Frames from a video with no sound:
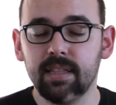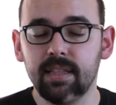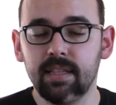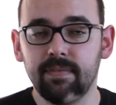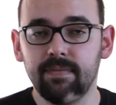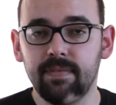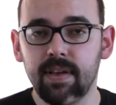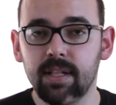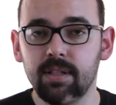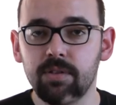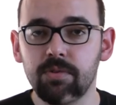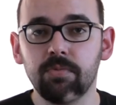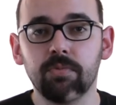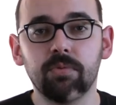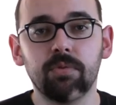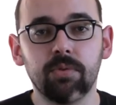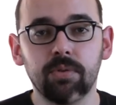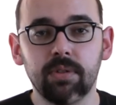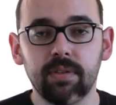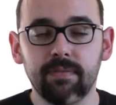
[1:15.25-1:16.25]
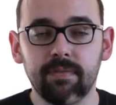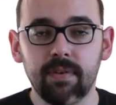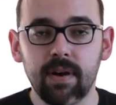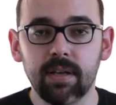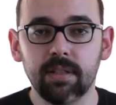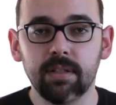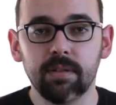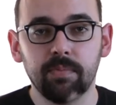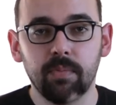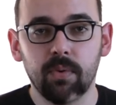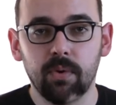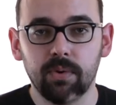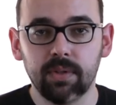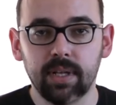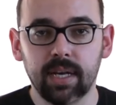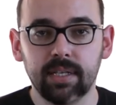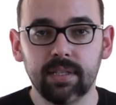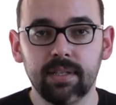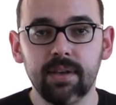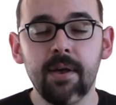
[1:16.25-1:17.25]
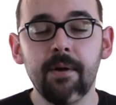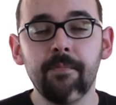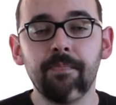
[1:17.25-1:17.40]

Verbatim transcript: the value to the final product.